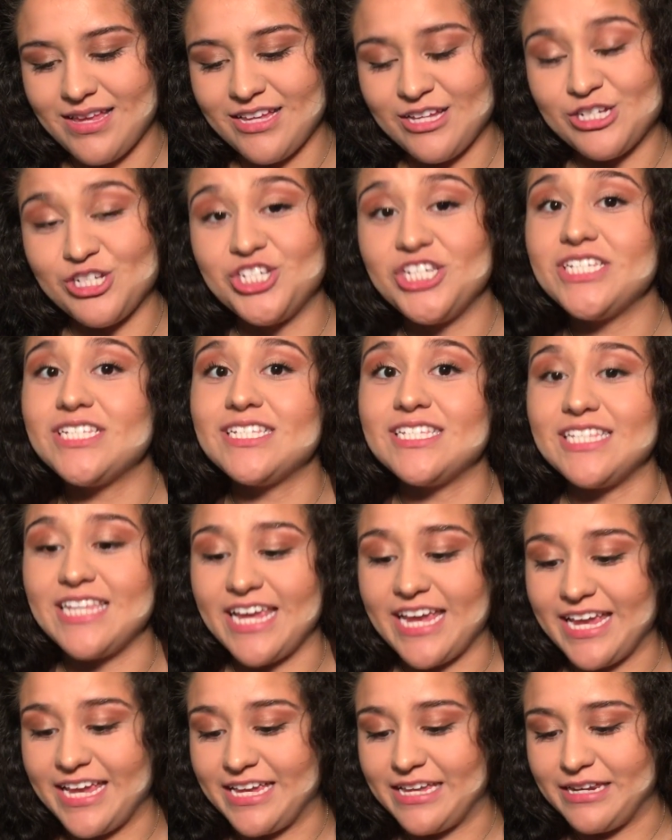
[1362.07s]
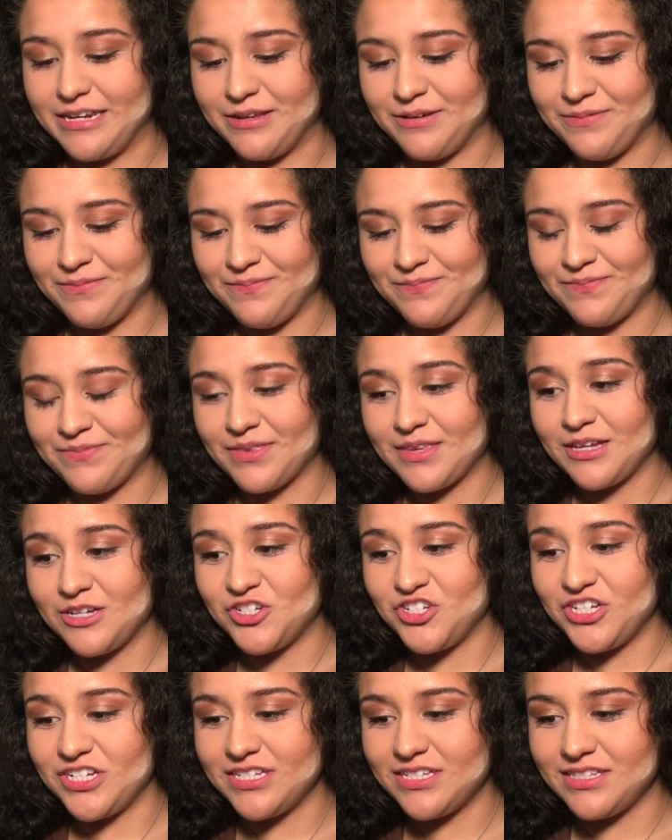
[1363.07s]
She's dead.
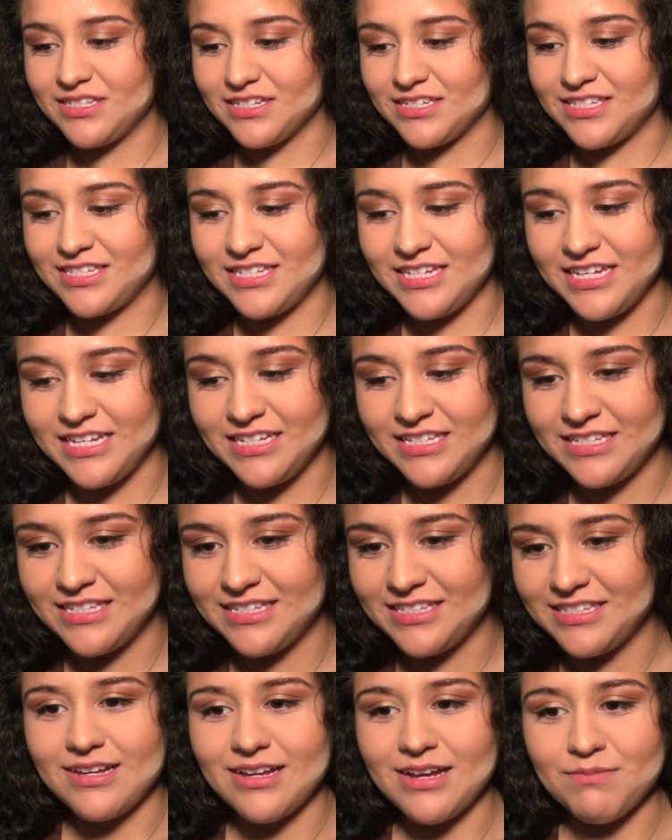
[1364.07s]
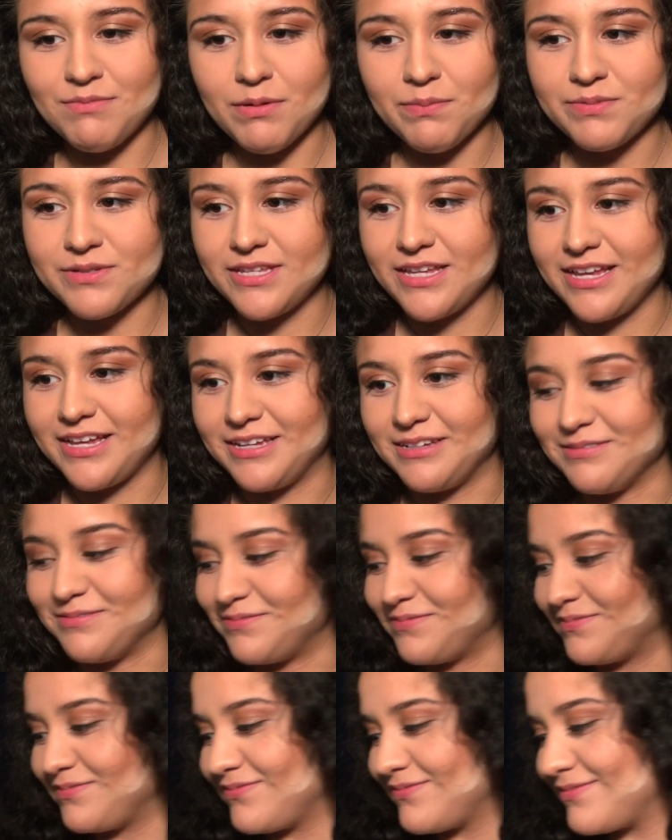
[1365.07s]
She's deceased. I'm upset.
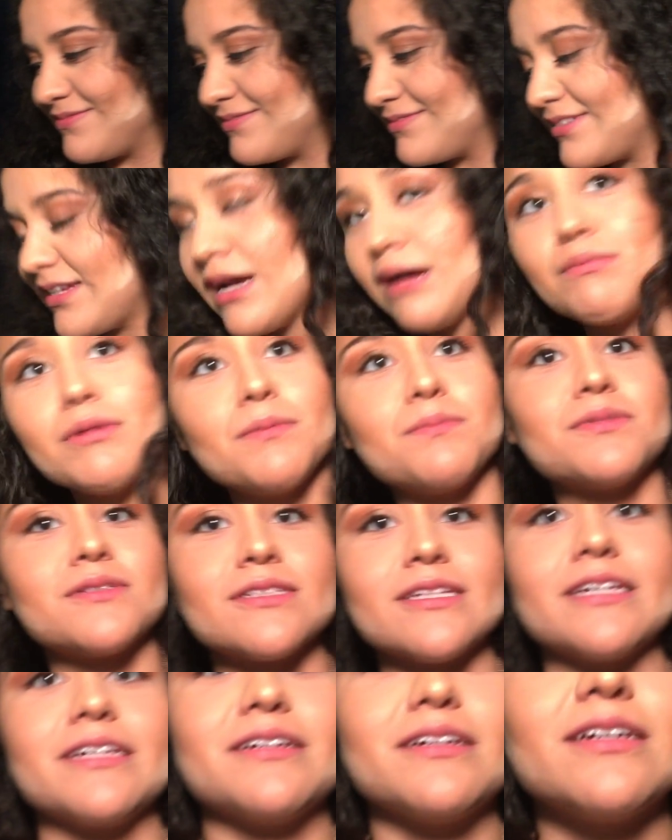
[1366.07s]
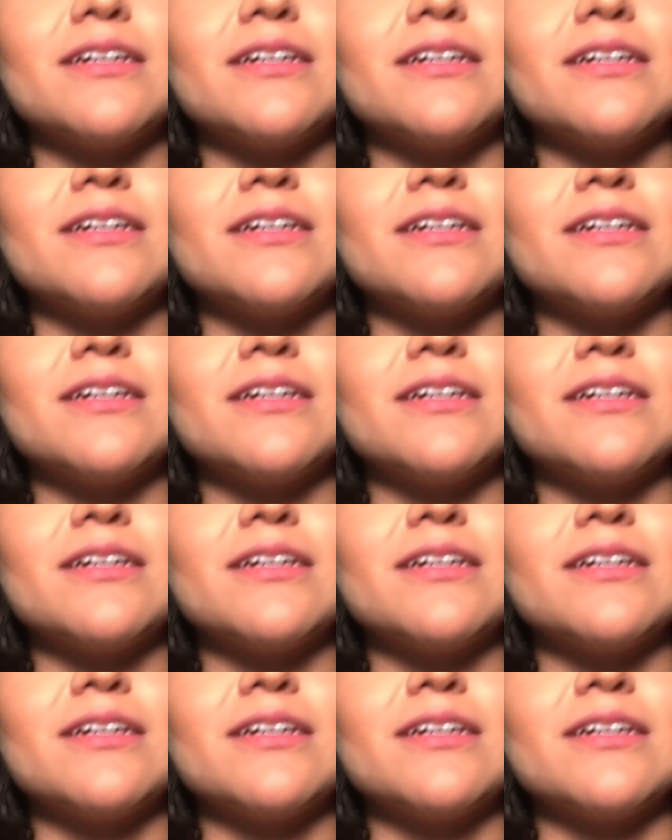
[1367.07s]
I'm upset.